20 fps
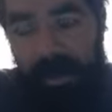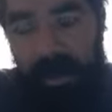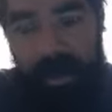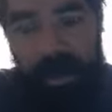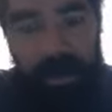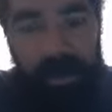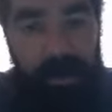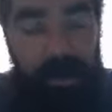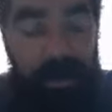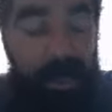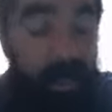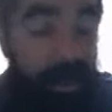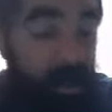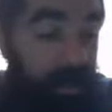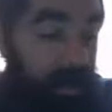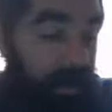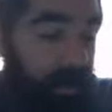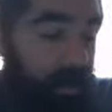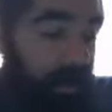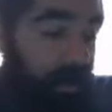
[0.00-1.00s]
What did, what did that
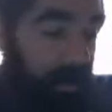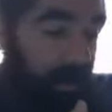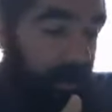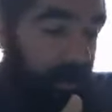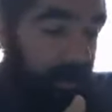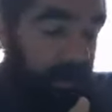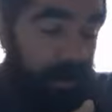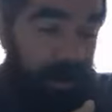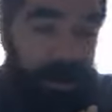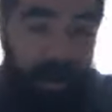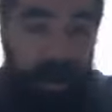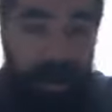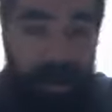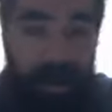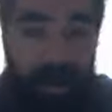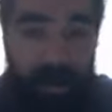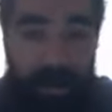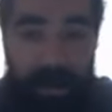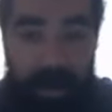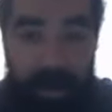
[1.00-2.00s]
girl say in fucking
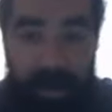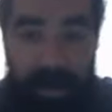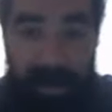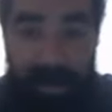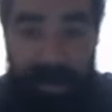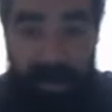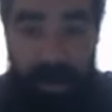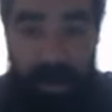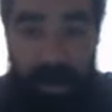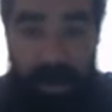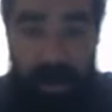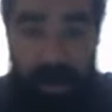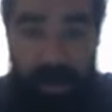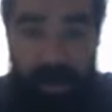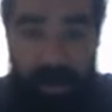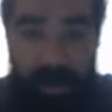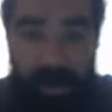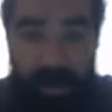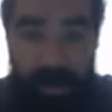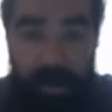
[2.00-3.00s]
Occupy Wall Street?
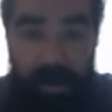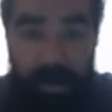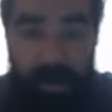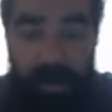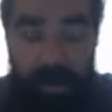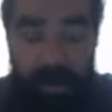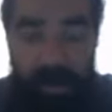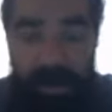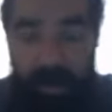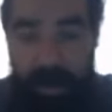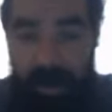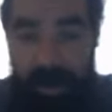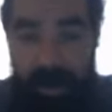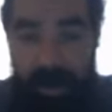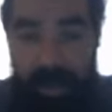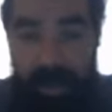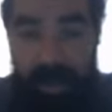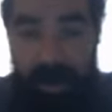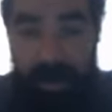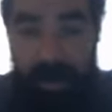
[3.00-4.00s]
We hurt
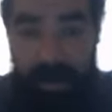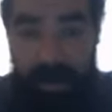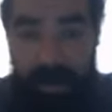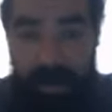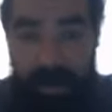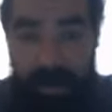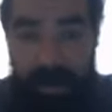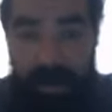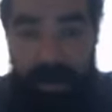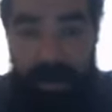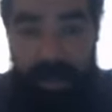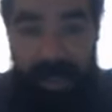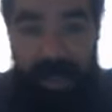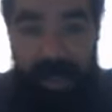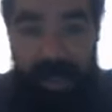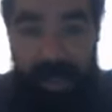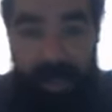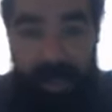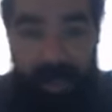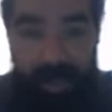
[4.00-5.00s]
each other because that's
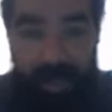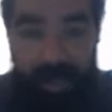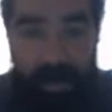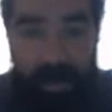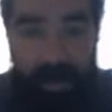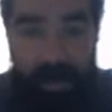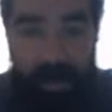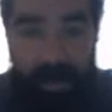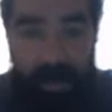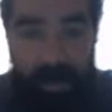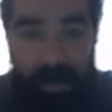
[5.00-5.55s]
all we can do.